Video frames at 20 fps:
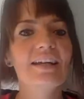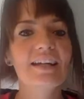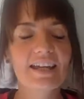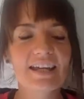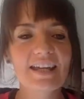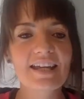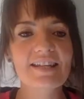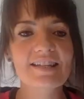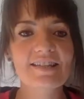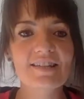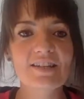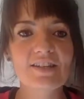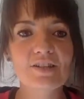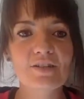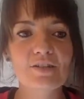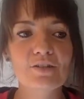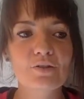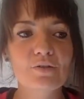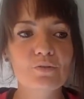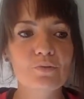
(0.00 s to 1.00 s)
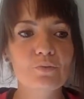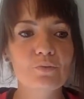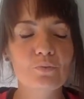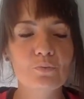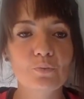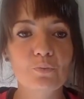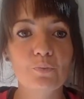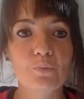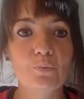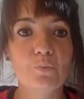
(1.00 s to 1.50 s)
it is that
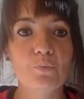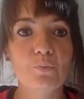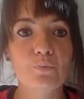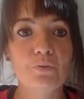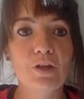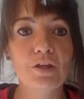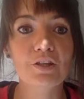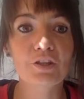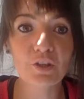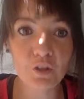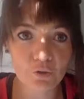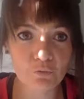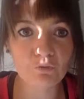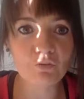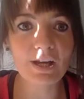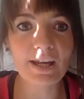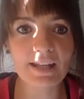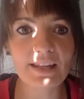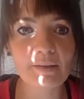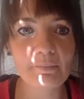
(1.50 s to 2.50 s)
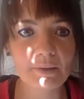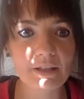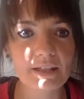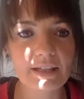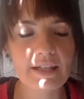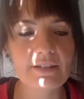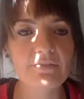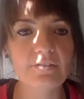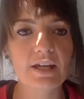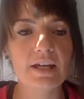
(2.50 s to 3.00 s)
you really
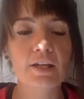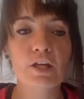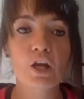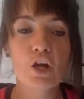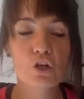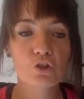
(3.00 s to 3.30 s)
believe in.